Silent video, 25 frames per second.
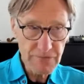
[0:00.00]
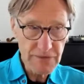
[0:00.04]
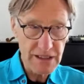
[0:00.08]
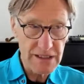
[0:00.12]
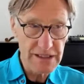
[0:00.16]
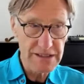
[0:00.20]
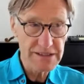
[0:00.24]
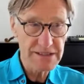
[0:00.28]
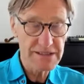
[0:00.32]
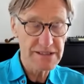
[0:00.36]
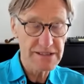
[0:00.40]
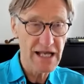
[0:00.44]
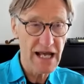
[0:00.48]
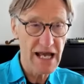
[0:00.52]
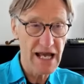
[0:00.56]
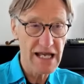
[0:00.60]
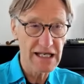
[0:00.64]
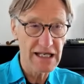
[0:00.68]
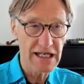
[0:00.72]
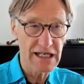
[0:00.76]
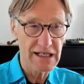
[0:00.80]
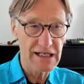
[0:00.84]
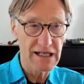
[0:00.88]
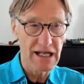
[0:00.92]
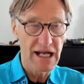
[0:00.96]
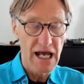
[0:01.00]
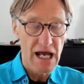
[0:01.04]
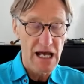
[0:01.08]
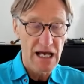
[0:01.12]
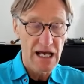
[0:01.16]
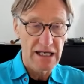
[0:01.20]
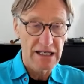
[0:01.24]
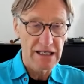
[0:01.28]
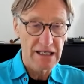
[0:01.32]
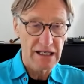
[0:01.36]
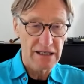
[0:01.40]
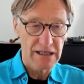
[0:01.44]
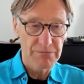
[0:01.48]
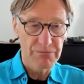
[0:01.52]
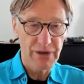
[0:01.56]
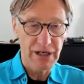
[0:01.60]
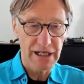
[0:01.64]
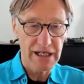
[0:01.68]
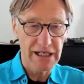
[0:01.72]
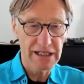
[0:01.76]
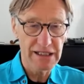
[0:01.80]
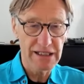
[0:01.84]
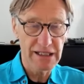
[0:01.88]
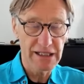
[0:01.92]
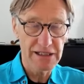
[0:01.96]
he's saying it but
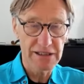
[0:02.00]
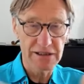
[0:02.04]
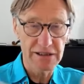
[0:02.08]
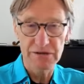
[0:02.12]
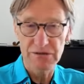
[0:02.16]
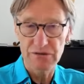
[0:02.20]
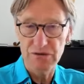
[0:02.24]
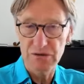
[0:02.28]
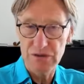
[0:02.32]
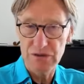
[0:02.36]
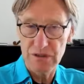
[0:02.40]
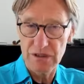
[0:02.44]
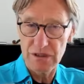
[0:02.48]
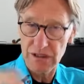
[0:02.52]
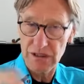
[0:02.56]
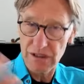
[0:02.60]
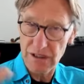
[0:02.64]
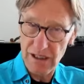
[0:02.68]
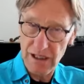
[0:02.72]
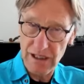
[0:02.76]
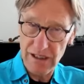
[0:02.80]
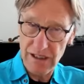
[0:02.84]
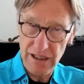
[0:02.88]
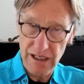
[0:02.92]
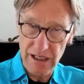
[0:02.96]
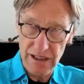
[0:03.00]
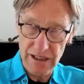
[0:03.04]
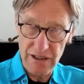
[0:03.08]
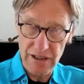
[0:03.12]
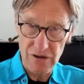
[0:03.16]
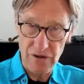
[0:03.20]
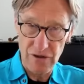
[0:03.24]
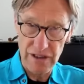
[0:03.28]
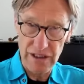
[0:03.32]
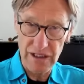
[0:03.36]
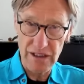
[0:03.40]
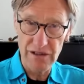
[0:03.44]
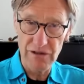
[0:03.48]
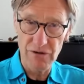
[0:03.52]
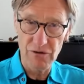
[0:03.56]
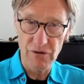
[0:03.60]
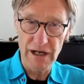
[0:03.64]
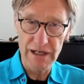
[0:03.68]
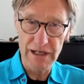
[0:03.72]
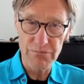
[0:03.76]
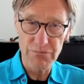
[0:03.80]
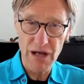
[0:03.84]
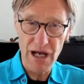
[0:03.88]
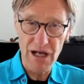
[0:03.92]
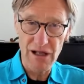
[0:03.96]
he didn't, and, and you know, he could
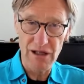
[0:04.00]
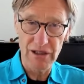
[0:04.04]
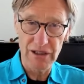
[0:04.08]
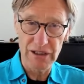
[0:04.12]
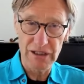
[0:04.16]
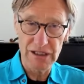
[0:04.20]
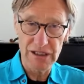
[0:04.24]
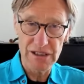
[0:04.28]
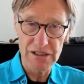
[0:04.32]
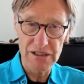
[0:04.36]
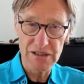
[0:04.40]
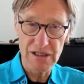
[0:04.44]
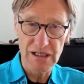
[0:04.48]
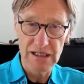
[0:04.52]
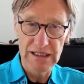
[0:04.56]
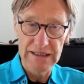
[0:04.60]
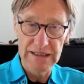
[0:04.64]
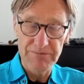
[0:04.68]
write melodies.